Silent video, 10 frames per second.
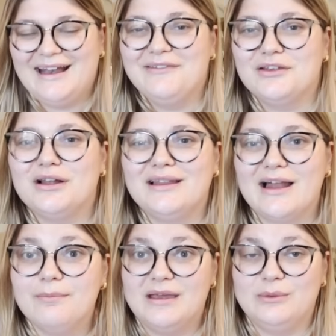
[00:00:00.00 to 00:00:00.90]
and I've sold a
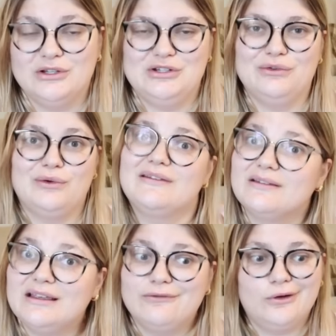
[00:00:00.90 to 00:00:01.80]
lot of Madewell shoes
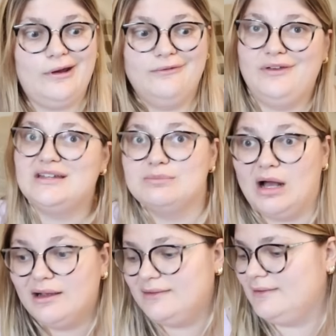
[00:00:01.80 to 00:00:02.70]
recently for around 50
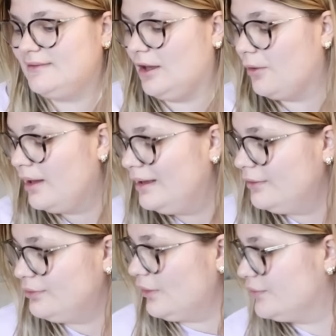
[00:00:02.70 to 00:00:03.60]
bucks. So
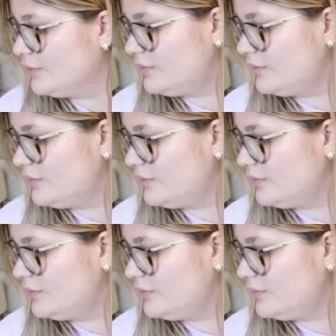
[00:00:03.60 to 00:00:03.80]
those are